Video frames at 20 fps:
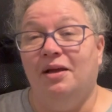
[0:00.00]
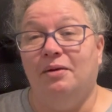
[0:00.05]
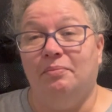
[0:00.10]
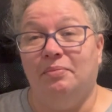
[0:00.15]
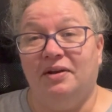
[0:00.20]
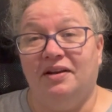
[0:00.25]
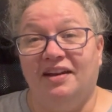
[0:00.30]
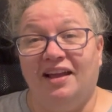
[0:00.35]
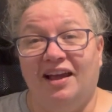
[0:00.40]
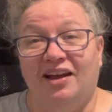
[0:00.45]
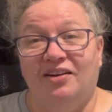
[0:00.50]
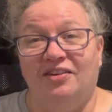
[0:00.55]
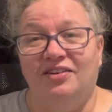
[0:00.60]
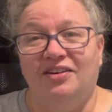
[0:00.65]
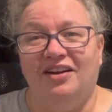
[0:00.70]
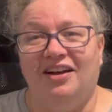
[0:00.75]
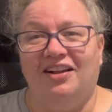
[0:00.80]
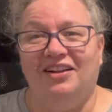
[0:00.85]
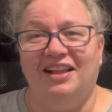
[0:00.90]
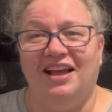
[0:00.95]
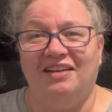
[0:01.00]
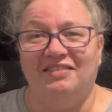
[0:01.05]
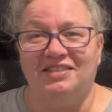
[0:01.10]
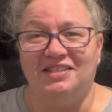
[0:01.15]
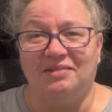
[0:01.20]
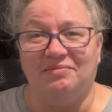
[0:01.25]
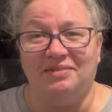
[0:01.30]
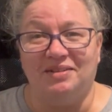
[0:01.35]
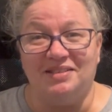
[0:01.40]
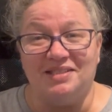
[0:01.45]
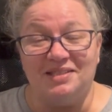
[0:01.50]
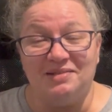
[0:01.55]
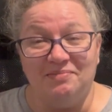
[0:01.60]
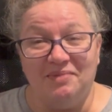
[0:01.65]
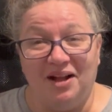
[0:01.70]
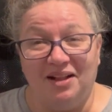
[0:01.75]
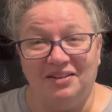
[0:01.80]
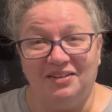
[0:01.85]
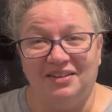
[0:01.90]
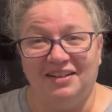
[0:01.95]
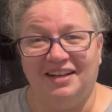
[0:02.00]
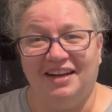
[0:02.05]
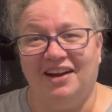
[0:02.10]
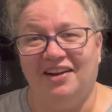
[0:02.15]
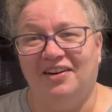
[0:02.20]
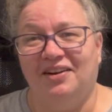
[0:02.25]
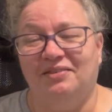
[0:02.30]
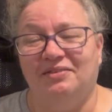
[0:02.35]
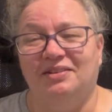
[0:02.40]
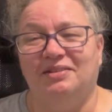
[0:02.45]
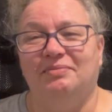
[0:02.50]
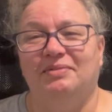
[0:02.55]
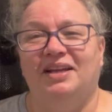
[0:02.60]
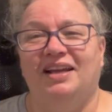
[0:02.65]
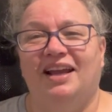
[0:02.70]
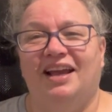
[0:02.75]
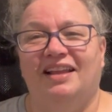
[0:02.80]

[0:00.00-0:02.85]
But now I'll have something smaller to carry with me,